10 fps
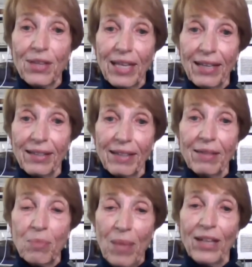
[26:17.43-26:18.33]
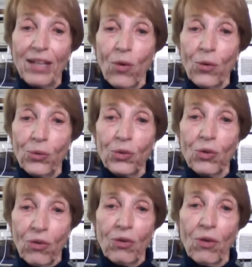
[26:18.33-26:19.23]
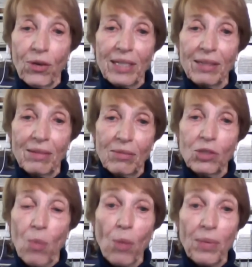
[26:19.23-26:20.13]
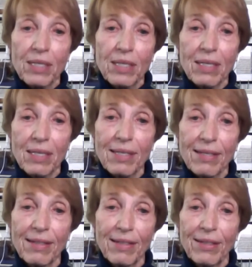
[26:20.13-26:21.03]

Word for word: than men-owned or, or small businesses.